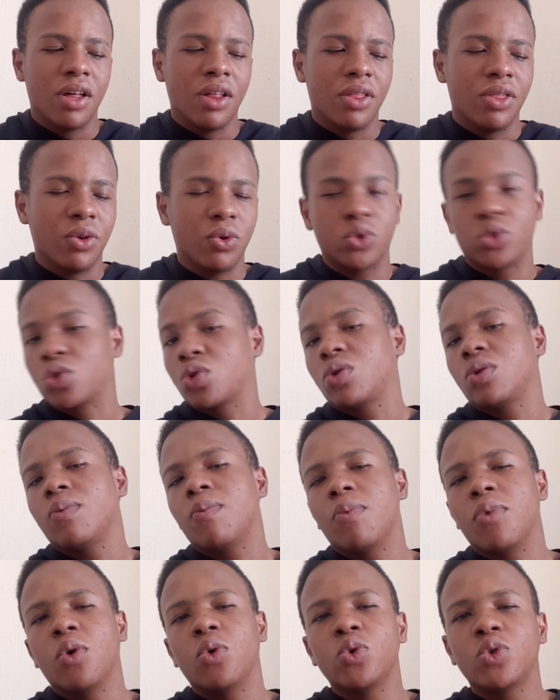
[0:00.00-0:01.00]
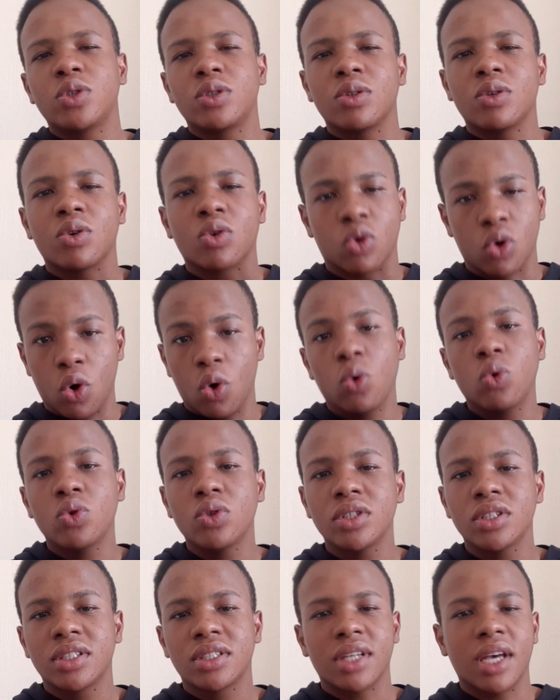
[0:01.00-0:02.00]
those those
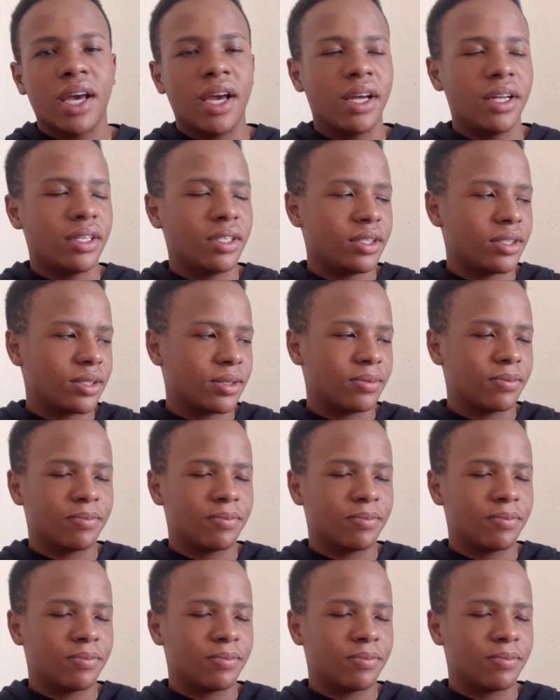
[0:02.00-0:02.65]
goals and